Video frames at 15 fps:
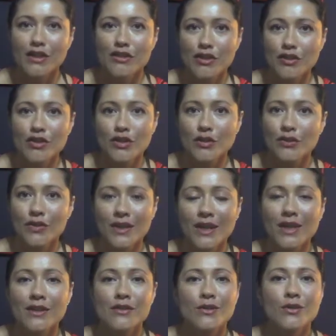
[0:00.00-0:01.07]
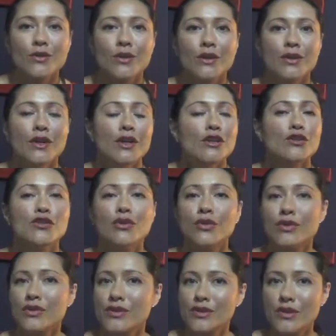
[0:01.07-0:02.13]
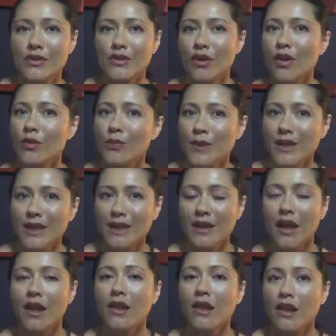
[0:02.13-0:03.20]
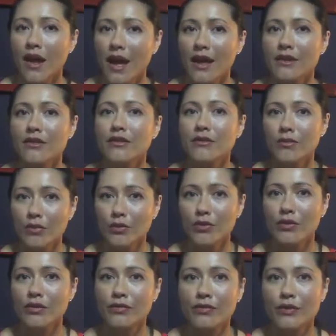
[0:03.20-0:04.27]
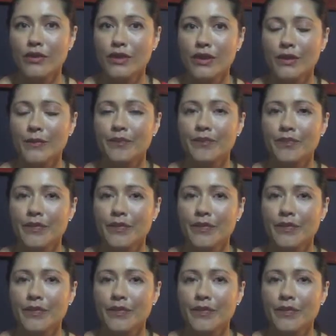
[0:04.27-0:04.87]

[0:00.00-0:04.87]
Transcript: to do things or doors start opening a lot more for you?